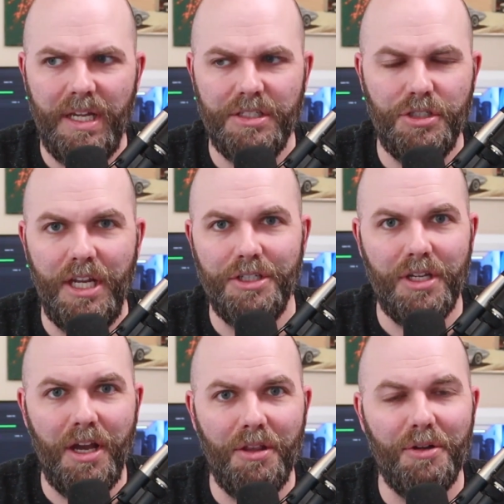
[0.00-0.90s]
it's changed
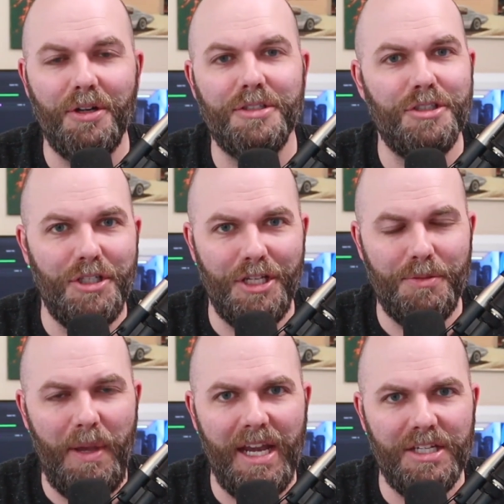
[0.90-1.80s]
color or it's changed
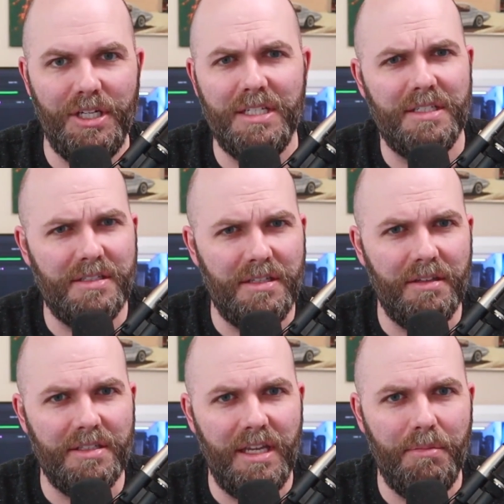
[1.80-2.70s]
packaging. Is it still
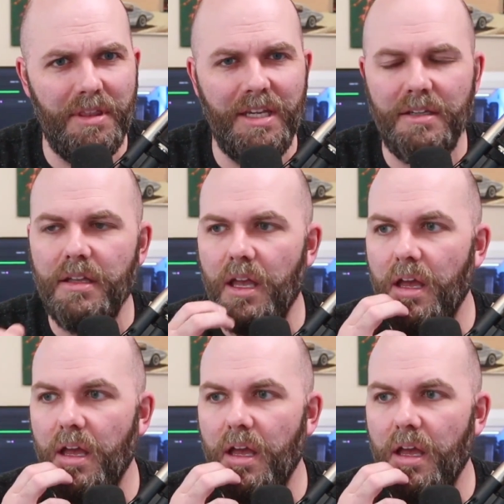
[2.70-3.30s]
the same thing?